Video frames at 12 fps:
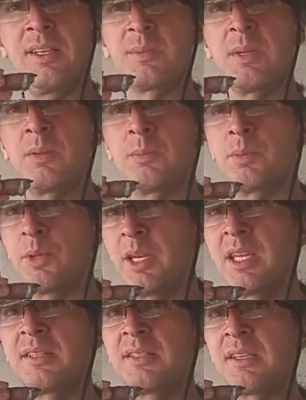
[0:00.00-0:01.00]
it's been
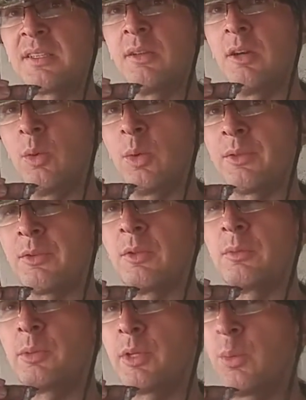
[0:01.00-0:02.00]
pretty consistent all the way
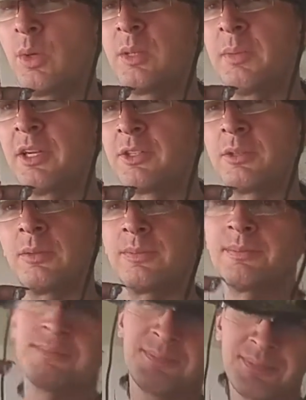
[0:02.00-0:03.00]
through, pretty one-dimensional.
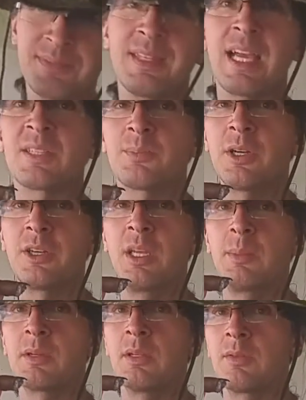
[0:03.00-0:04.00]
That's pretty
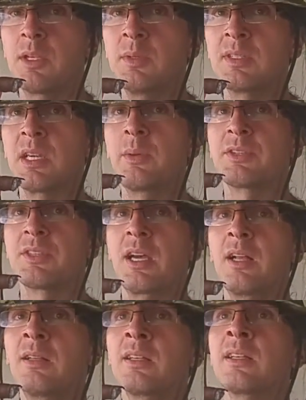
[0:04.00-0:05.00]
typical of Cuban sandwich
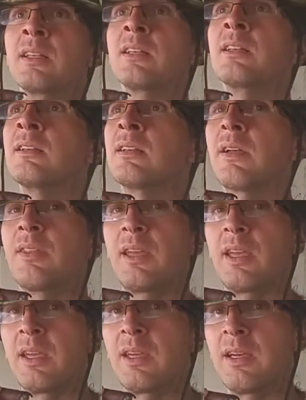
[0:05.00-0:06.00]
style.
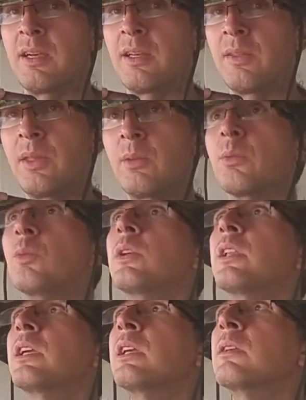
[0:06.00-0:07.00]
They
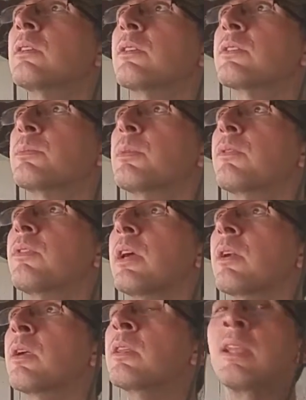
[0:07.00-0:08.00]
really, there's a bird
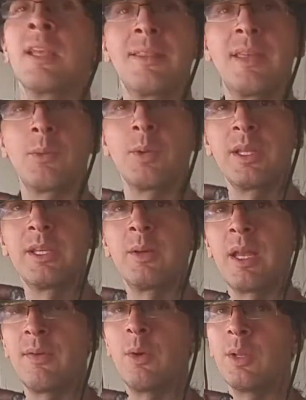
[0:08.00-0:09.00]
flyer. They really
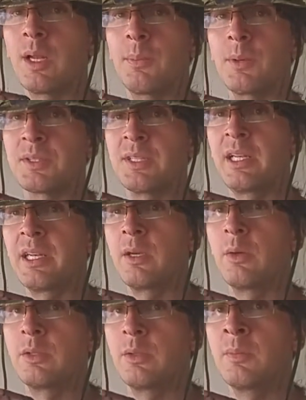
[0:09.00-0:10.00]
don't have a whole lot of personality
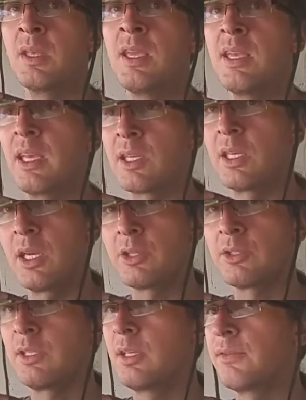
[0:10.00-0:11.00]
going to them.
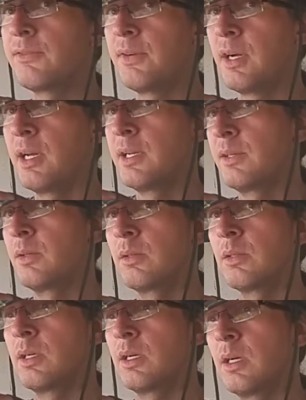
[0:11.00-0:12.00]
Occasionally you find